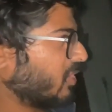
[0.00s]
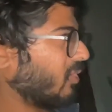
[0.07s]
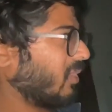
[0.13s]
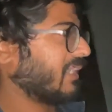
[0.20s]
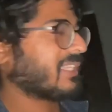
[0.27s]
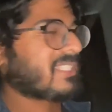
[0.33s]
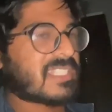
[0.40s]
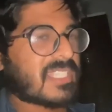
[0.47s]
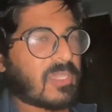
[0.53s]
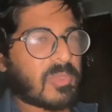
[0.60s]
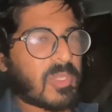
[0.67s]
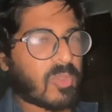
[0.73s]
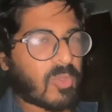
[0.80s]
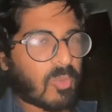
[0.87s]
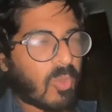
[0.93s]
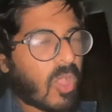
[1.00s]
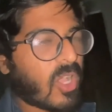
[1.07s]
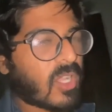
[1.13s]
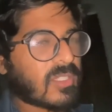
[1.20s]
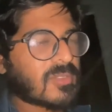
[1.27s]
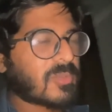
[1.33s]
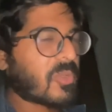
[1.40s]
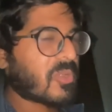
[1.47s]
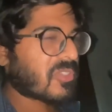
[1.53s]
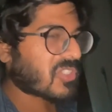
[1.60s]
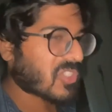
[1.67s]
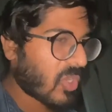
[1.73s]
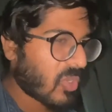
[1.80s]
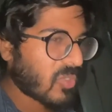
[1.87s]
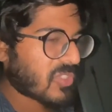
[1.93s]
where I could say we were wrong. We were
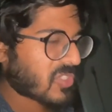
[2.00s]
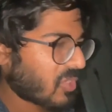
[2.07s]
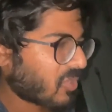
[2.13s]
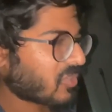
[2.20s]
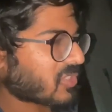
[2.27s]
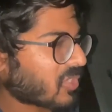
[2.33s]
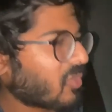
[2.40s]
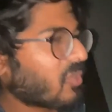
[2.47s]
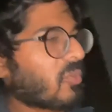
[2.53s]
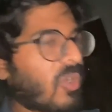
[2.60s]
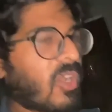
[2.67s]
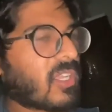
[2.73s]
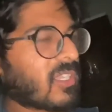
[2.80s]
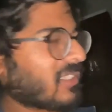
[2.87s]
so, so, so wrong.